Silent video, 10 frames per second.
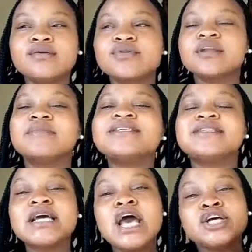you can
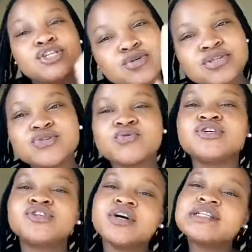imagine two
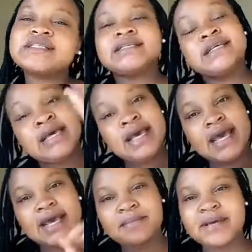situations
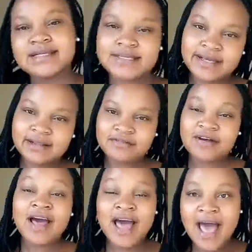and myself
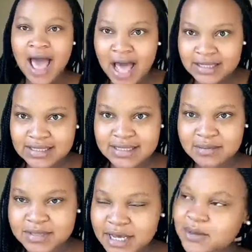at the
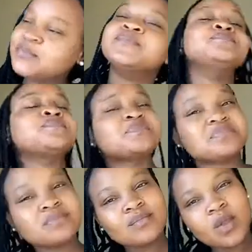same time.
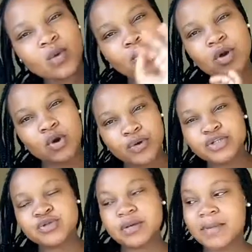We're going
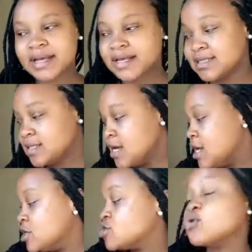to the market,
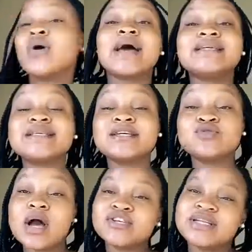so I decided
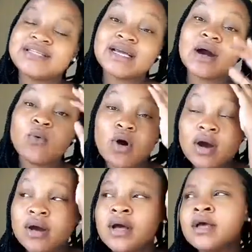to actually take a
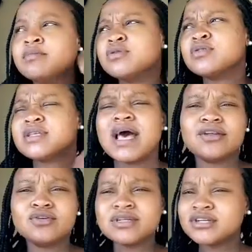walk because I
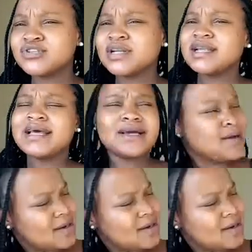don't actually like